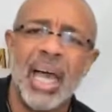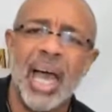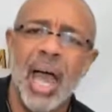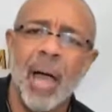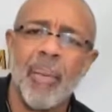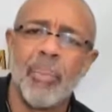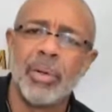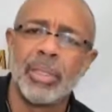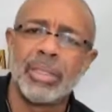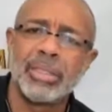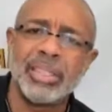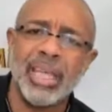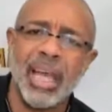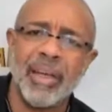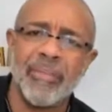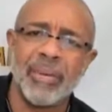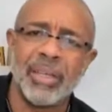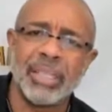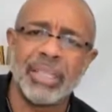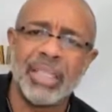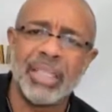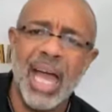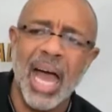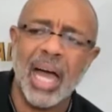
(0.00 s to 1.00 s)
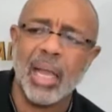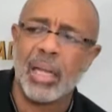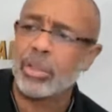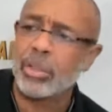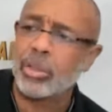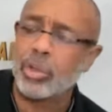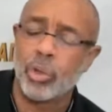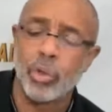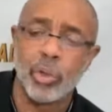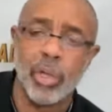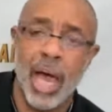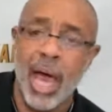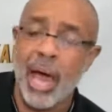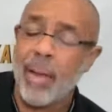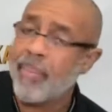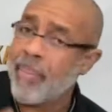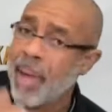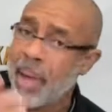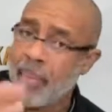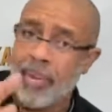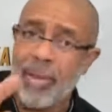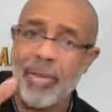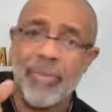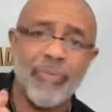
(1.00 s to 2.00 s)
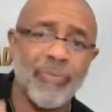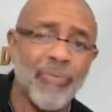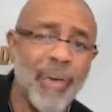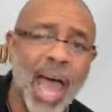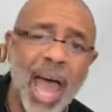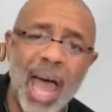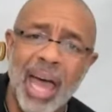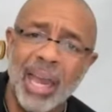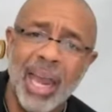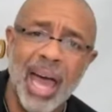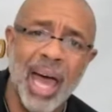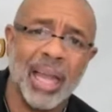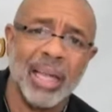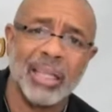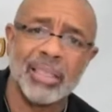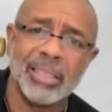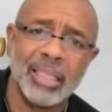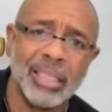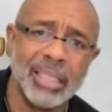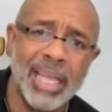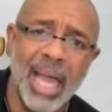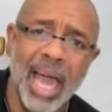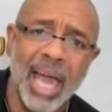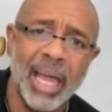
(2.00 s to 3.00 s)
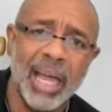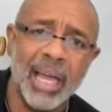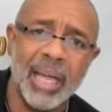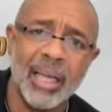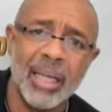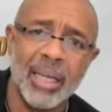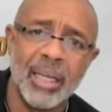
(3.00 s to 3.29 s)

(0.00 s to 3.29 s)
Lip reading: I'm going to save $1, $2, maybe it's $5 a day.